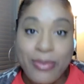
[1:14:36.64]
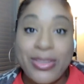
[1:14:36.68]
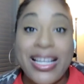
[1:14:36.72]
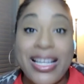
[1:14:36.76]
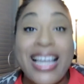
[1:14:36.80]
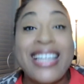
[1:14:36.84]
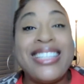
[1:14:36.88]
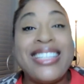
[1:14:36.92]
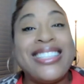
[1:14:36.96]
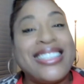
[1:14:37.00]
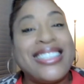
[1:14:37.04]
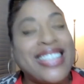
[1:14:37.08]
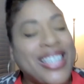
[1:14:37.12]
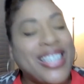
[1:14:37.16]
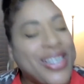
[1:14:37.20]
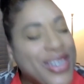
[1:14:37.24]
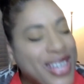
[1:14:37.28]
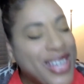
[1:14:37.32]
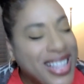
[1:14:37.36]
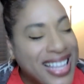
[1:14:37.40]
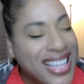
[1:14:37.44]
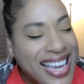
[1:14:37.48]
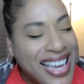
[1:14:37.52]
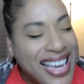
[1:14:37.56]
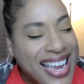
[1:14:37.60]
I'm saying
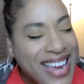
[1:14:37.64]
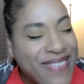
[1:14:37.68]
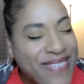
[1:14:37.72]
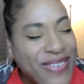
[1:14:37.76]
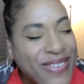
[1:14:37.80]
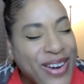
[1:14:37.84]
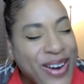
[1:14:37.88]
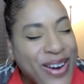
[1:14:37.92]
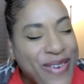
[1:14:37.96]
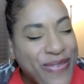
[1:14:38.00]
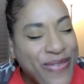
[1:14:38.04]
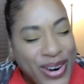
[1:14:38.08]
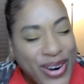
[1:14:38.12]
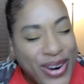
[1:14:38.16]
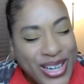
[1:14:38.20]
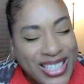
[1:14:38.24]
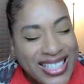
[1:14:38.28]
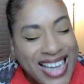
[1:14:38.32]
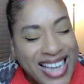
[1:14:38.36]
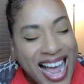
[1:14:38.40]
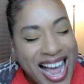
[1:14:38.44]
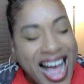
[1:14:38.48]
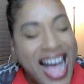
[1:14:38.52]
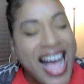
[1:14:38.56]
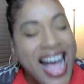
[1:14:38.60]
generally for your
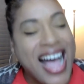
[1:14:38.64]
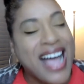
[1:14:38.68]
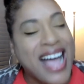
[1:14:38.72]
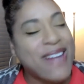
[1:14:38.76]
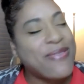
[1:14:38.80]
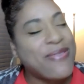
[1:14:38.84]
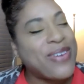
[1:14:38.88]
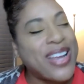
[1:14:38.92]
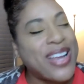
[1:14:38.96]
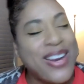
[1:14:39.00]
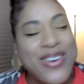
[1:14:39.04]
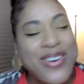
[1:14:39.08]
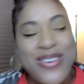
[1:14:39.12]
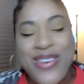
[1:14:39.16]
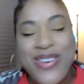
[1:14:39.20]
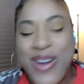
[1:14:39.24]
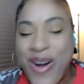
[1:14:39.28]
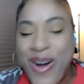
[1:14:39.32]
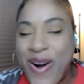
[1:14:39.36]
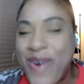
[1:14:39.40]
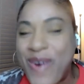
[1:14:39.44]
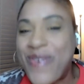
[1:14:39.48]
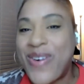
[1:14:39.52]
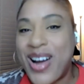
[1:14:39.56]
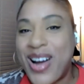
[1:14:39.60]
first time, we
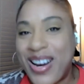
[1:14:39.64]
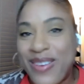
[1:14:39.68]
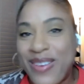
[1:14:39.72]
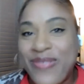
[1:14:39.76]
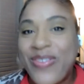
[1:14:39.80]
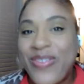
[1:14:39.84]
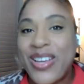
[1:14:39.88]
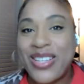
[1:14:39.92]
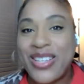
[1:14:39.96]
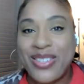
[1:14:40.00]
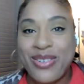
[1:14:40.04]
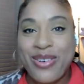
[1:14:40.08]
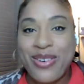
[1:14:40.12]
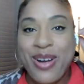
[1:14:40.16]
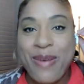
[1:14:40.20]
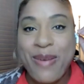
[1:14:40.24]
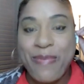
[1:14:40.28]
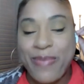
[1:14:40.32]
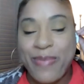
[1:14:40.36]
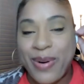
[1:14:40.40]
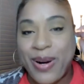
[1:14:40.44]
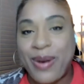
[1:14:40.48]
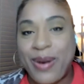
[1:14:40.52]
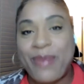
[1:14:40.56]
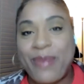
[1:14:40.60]
don't want to fix her
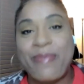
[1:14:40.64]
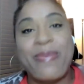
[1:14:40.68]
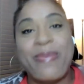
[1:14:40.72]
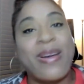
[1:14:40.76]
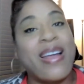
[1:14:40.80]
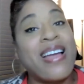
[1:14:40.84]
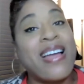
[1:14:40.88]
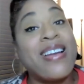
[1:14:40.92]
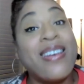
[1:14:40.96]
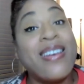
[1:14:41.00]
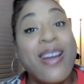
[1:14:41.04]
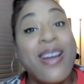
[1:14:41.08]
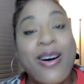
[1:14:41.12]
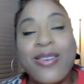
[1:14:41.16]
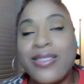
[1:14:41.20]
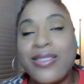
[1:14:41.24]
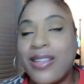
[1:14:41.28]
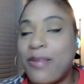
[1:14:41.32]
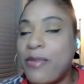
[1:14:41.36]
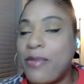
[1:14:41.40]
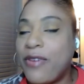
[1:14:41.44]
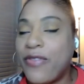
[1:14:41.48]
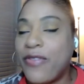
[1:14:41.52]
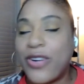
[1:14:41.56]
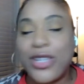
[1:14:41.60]
upper, but I know
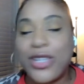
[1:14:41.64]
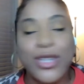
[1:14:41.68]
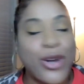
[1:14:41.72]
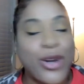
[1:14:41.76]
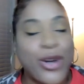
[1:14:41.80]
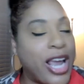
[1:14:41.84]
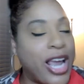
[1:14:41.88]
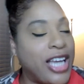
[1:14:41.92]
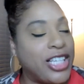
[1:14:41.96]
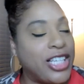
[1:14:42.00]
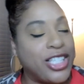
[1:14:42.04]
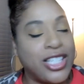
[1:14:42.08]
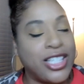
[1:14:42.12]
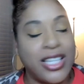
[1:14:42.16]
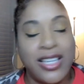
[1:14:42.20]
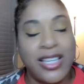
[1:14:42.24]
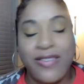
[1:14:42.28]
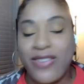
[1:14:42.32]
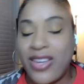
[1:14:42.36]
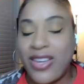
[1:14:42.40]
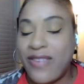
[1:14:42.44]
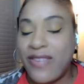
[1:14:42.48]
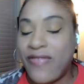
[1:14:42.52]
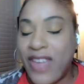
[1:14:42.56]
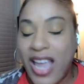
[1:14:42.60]
some of us are
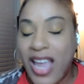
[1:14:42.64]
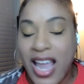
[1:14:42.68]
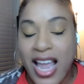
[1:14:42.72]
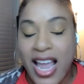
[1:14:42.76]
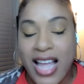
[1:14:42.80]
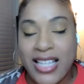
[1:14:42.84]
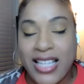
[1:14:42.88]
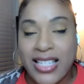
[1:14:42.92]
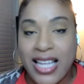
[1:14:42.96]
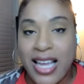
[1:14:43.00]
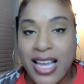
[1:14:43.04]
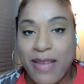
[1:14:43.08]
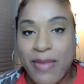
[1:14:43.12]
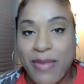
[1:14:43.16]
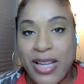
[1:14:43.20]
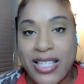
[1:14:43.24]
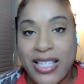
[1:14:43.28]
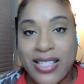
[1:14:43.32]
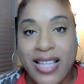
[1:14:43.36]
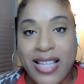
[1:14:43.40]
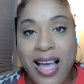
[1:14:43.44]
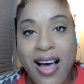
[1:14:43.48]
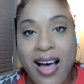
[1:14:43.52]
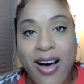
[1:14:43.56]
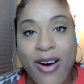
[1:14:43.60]
HTV fans like
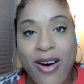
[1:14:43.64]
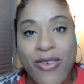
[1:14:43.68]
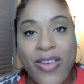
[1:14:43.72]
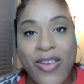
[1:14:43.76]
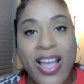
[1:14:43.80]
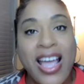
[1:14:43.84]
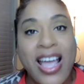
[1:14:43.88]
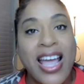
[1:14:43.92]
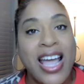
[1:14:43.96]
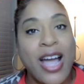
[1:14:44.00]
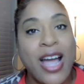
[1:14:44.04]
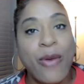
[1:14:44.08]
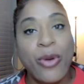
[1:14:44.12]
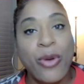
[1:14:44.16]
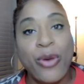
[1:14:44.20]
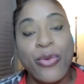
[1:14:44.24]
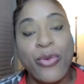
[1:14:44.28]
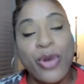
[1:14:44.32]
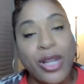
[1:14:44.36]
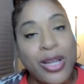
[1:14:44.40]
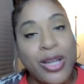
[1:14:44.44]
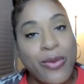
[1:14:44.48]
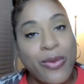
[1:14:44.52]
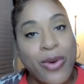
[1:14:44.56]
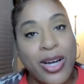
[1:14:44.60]
myself, and we
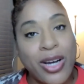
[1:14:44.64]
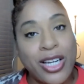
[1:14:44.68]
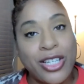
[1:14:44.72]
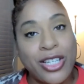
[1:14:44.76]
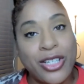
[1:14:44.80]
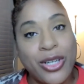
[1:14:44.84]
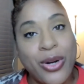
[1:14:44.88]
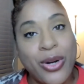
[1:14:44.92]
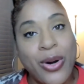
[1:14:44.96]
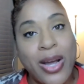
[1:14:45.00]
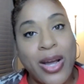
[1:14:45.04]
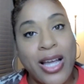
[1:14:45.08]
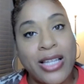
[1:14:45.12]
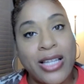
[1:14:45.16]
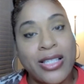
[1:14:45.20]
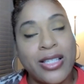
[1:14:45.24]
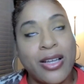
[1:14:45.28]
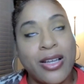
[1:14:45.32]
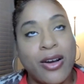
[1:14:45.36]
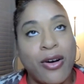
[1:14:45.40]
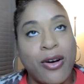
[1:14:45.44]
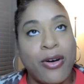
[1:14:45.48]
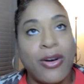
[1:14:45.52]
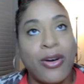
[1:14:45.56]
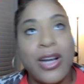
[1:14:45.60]
really want to do it.
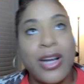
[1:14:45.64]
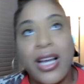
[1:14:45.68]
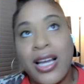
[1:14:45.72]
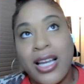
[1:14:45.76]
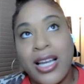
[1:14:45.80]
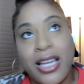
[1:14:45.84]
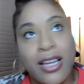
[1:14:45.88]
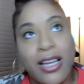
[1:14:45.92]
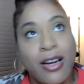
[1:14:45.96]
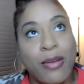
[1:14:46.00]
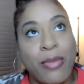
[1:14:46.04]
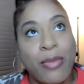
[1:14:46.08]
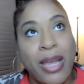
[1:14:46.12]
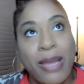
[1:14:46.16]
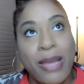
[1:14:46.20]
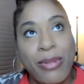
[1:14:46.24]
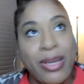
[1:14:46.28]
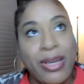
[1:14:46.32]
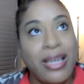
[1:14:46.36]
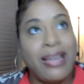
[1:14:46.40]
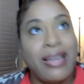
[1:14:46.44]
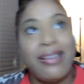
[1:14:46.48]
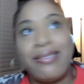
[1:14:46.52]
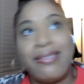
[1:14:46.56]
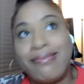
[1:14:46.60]
So, you know,
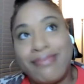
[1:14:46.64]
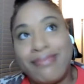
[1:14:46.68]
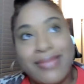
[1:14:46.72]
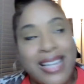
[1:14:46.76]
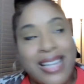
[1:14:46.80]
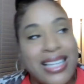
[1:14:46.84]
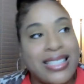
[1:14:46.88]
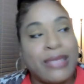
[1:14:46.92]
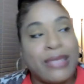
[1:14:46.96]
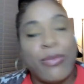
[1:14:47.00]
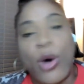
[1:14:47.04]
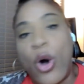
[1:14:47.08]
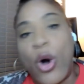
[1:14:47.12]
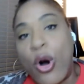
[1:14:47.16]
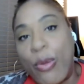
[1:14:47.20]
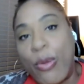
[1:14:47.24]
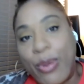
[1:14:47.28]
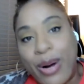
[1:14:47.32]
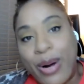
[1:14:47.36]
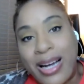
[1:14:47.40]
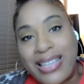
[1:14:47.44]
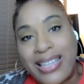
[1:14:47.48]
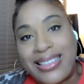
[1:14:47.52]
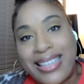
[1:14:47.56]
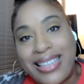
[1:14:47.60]
maybe a
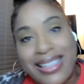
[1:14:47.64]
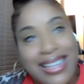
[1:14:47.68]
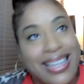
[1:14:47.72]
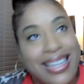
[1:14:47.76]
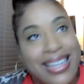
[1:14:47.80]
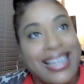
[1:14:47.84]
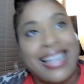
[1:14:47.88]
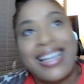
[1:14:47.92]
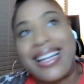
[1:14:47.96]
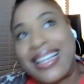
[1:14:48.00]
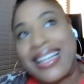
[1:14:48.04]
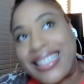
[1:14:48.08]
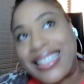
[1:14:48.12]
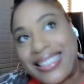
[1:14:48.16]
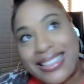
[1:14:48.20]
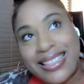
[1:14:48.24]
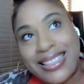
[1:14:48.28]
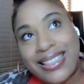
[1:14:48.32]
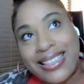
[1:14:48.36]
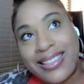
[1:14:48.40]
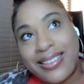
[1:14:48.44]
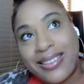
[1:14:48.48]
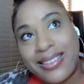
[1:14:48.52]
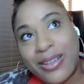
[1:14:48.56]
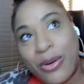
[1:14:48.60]
small project like a
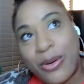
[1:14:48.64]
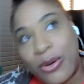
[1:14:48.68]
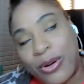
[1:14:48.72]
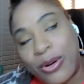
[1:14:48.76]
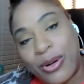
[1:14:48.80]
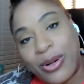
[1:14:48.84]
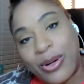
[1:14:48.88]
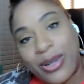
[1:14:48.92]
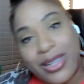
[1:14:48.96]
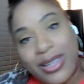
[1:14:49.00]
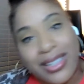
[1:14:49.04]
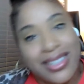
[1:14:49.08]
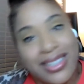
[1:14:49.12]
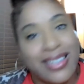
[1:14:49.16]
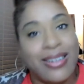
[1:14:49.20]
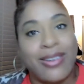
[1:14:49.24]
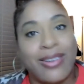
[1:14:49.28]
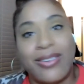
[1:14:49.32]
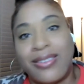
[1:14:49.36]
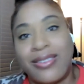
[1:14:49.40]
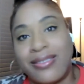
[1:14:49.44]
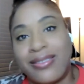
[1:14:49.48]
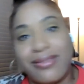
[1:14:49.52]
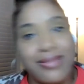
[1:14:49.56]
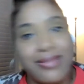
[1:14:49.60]
closet or, you
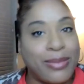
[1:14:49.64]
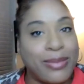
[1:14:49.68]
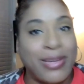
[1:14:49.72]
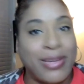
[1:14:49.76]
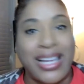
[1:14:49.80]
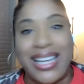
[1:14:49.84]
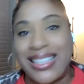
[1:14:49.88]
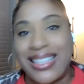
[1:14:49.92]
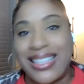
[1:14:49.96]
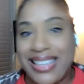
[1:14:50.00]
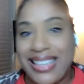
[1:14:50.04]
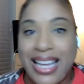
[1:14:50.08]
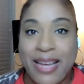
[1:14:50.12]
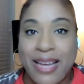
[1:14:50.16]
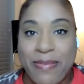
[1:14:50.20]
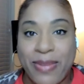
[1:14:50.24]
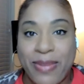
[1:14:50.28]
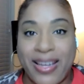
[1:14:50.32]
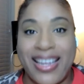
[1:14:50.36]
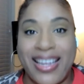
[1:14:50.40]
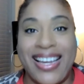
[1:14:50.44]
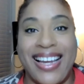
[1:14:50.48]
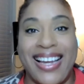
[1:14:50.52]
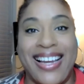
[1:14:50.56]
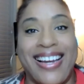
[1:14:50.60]
know, some
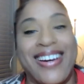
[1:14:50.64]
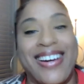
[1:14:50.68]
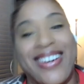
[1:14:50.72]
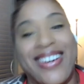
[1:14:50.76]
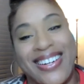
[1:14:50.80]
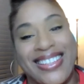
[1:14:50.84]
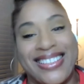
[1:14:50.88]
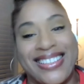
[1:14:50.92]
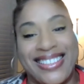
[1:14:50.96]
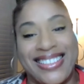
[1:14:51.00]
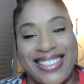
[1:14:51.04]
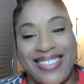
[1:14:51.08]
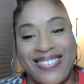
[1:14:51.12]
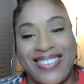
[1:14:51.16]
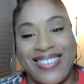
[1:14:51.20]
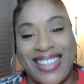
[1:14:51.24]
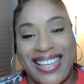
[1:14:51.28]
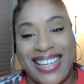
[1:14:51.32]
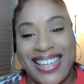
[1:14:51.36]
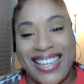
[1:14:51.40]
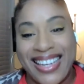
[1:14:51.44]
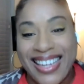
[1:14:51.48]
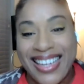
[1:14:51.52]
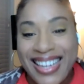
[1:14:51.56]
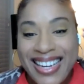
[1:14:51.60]
landscaping or
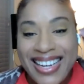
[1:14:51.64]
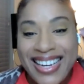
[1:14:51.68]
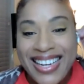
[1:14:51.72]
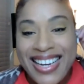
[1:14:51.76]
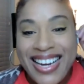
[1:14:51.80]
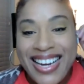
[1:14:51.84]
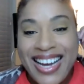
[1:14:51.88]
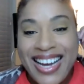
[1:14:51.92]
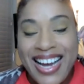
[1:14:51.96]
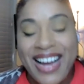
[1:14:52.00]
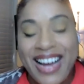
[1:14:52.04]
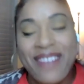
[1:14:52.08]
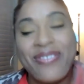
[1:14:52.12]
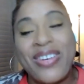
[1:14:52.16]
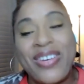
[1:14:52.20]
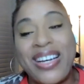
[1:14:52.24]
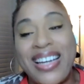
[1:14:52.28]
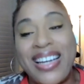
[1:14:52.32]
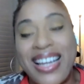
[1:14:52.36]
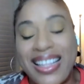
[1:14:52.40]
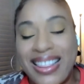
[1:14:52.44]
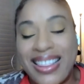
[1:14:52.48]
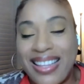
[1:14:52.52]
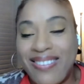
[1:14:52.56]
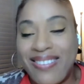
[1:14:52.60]
something,
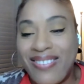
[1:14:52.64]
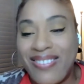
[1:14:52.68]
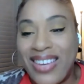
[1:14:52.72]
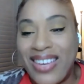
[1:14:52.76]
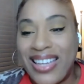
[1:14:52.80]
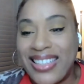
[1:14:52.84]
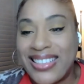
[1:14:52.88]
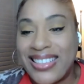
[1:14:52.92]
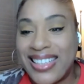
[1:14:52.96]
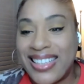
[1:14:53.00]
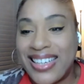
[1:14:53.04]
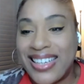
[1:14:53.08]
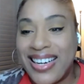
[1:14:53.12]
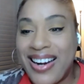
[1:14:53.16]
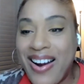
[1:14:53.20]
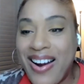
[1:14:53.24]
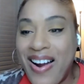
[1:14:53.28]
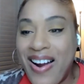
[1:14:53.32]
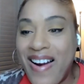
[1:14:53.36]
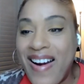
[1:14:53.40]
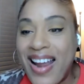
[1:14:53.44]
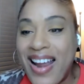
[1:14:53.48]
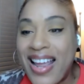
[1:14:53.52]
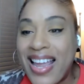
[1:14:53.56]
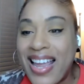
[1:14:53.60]
but nothing major.
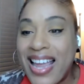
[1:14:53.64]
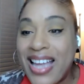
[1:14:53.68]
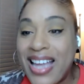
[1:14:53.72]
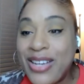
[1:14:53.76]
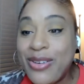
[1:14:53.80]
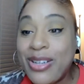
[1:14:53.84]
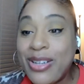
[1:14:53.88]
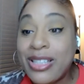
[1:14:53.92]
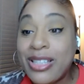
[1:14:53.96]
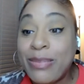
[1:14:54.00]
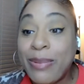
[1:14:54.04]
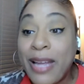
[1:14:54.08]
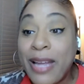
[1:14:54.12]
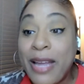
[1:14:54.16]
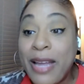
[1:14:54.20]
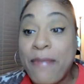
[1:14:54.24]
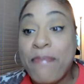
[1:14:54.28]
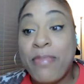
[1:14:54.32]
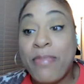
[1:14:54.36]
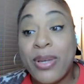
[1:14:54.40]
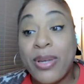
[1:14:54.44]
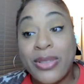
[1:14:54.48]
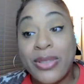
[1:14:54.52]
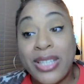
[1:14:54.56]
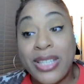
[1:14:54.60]
All right. Can you
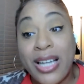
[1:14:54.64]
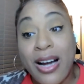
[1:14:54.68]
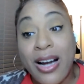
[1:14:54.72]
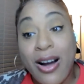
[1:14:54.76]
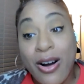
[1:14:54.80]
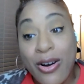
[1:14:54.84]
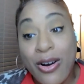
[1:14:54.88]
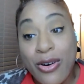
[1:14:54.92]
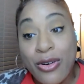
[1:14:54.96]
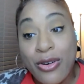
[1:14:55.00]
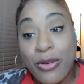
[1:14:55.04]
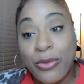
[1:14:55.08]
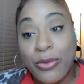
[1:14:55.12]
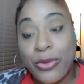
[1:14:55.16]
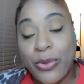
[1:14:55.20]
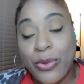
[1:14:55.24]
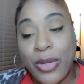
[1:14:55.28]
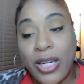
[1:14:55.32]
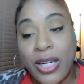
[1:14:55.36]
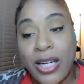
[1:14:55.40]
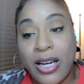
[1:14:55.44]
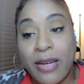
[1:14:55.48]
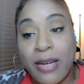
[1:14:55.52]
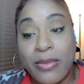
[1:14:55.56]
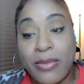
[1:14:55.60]
explain building homes
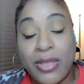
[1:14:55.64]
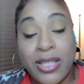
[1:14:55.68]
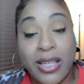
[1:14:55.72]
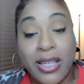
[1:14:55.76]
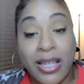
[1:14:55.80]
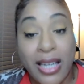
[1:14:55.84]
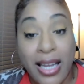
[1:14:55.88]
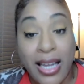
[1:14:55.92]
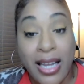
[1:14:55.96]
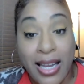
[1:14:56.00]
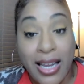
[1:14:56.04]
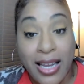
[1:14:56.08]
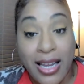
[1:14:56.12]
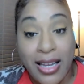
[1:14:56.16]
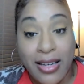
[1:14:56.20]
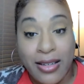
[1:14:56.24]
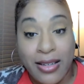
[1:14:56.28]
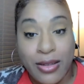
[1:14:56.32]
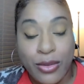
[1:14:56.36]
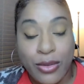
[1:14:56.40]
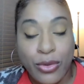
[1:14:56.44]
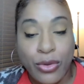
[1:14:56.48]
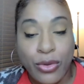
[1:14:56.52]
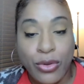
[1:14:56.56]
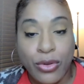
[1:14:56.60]
when it comes to land?
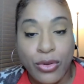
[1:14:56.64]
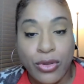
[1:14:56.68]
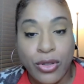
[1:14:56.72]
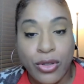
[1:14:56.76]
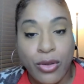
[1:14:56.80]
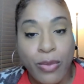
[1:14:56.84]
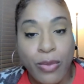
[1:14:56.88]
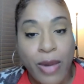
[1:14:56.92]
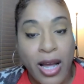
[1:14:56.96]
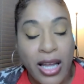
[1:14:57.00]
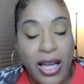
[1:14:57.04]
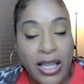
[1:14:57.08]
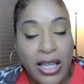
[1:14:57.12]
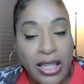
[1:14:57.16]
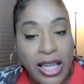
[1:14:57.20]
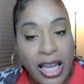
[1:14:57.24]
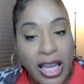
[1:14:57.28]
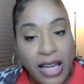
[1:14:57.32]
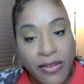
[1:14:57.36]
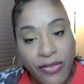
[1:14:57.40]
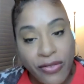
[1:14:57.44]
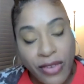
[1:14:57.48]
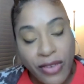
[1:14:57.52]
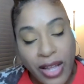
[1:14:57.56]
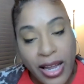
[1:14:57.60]
Ooh, so buying
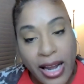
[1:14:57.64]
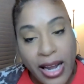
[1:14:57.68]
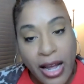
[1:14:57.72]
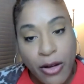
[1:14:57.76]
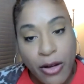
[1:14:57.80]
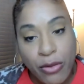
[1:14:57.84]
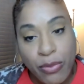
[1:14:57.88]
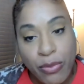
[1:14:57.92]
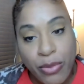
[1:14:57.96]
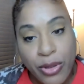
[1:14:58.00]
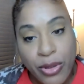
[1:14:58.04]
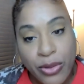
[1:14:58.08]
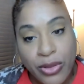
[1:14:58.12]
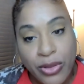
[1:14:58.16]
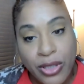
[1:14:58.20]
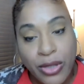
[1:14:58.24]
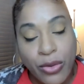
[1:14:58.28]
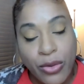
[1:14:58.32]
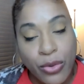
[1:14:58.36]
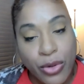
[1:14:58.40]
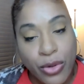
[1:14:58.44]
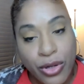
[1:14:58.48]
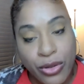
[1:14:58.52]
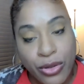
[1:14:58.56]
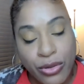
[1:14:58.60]
land flat out and
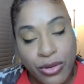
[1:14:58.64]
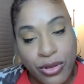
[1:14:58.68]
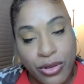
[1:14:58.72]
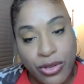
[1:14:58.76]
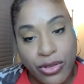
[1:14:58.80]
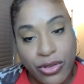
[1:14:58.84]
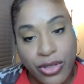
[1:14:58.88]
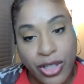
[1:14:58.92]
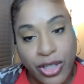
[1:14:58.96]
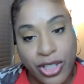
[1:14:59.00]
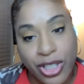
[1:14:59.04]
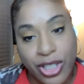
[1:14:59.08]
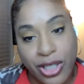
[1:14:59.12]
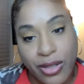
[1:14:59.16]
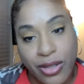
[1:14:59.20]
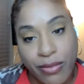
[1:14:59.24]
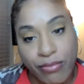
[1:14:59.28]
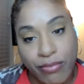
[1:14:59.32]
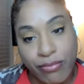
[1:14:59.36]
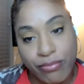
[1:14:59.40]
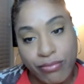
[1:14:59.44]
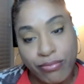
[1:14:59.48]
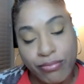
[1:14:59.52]
building or new construction.